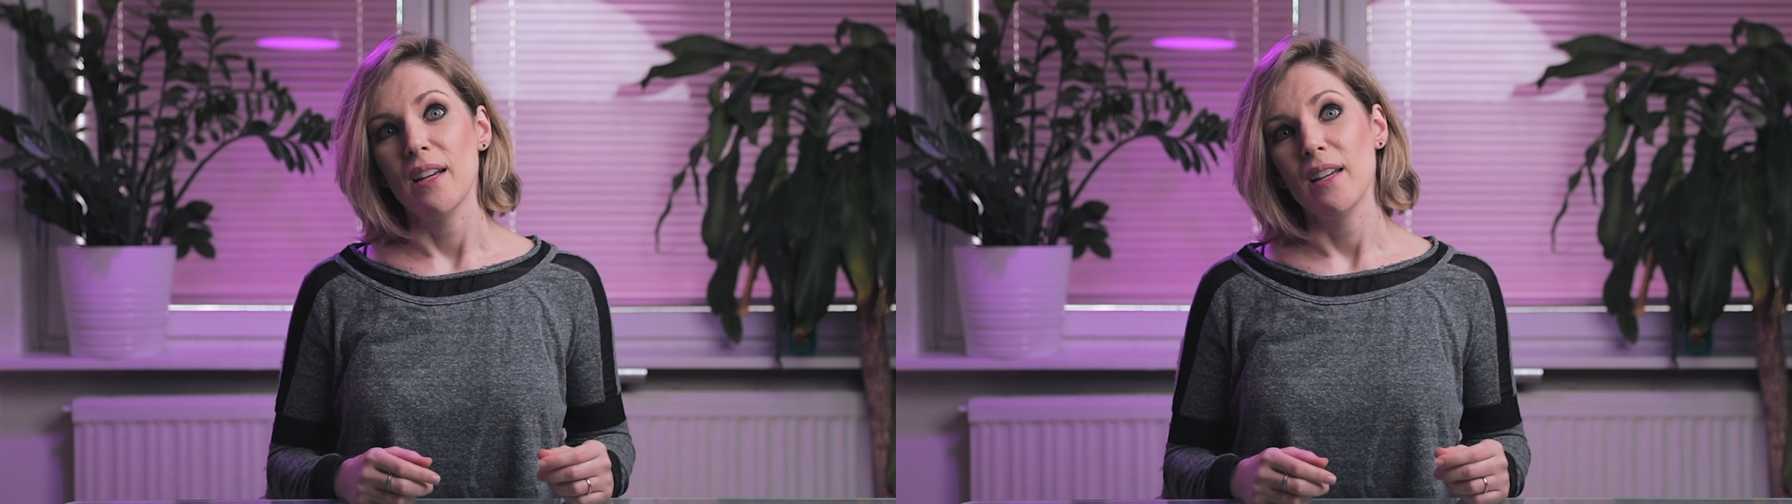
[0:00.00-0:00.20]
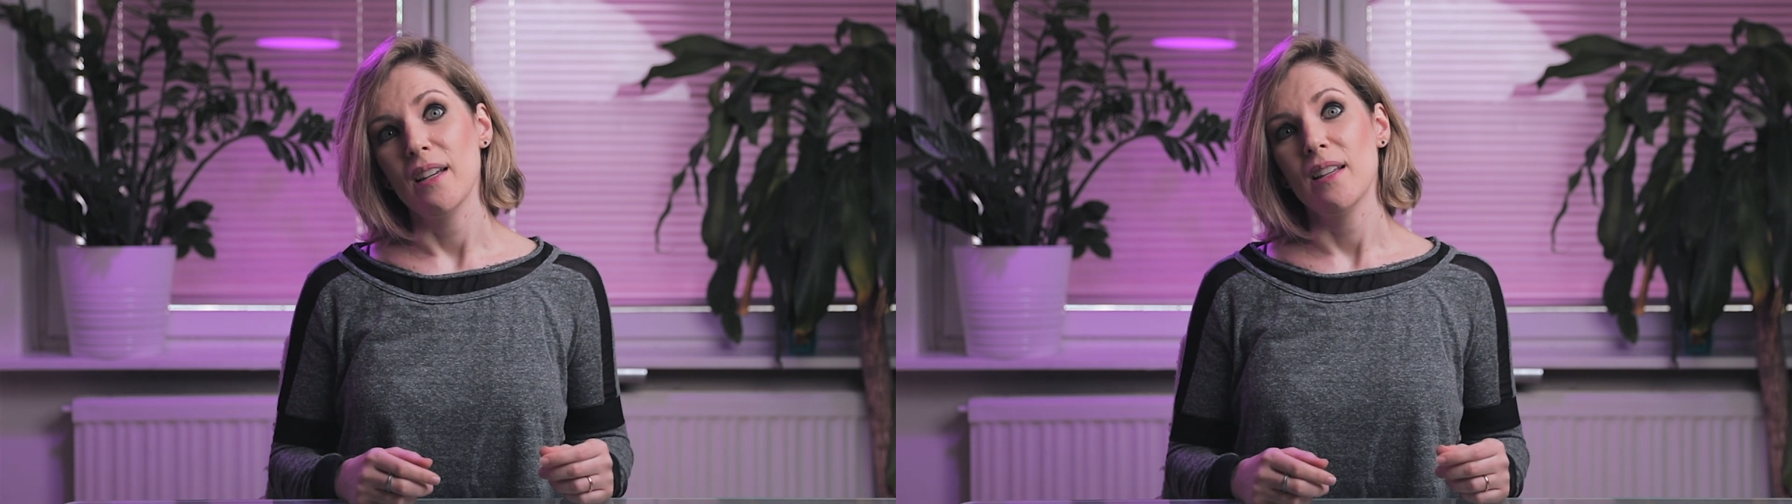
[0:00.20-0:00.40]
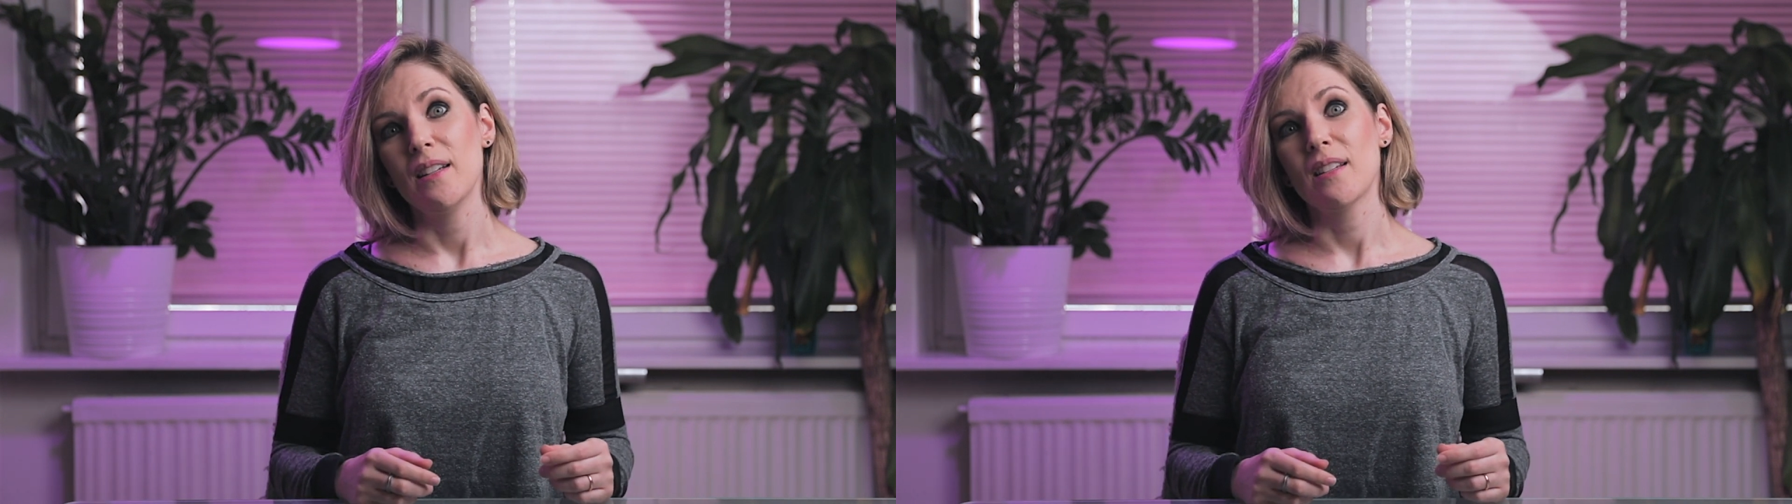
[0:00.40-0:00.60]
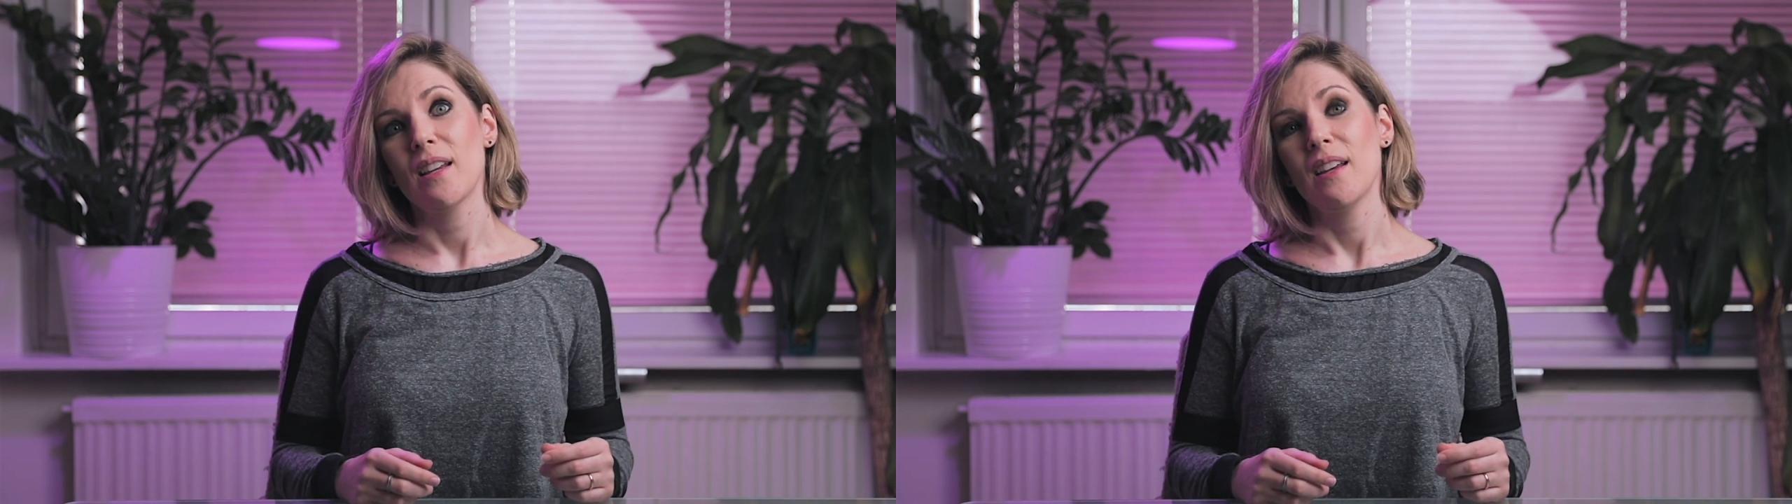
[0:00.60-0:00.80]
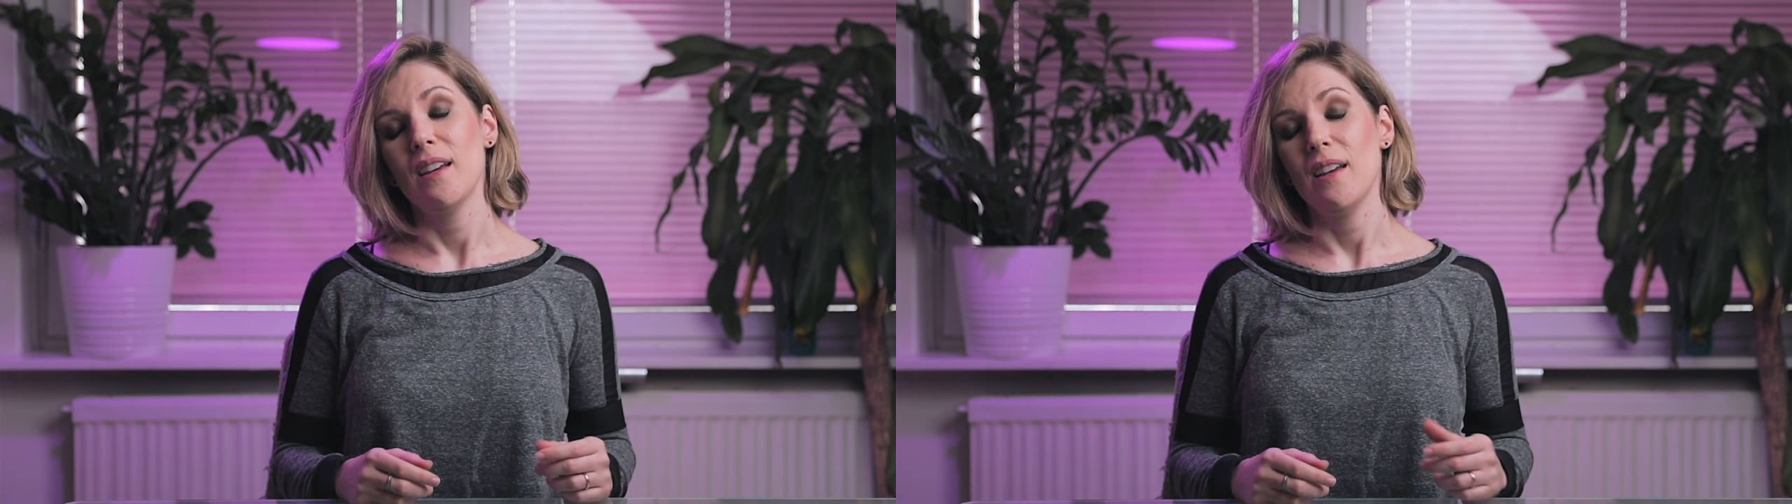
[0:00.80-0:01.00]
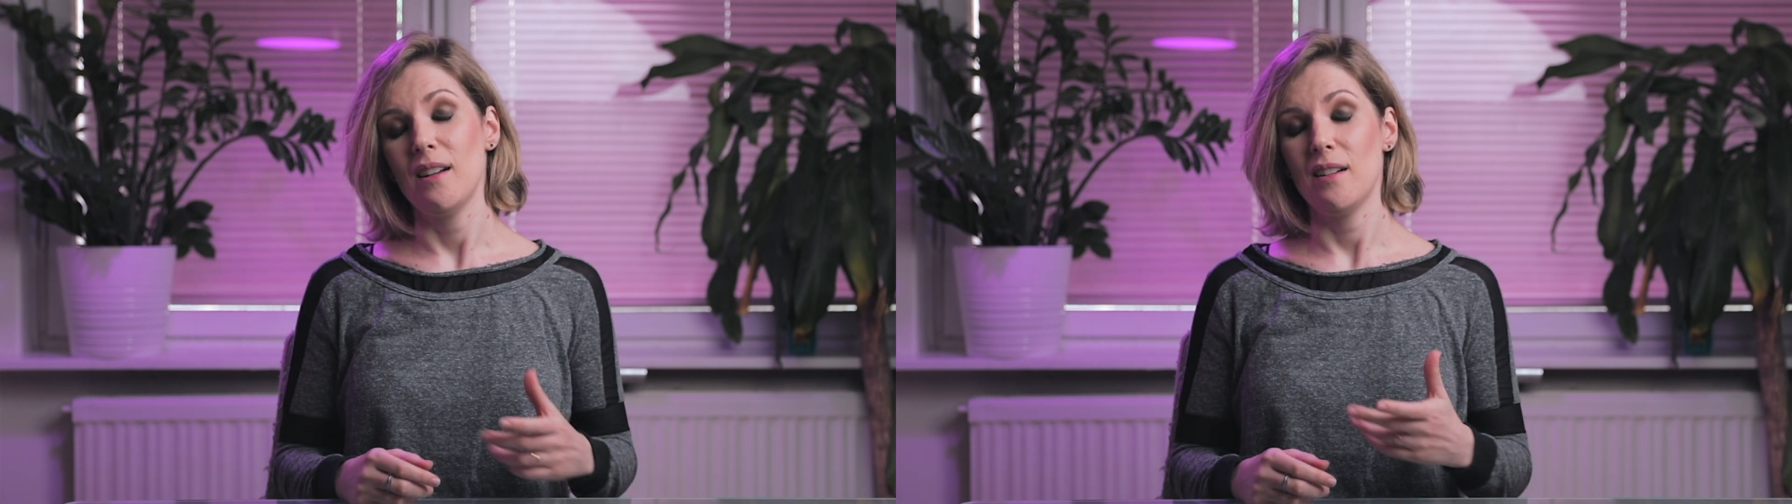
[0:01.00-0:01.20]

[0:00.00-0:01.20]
and an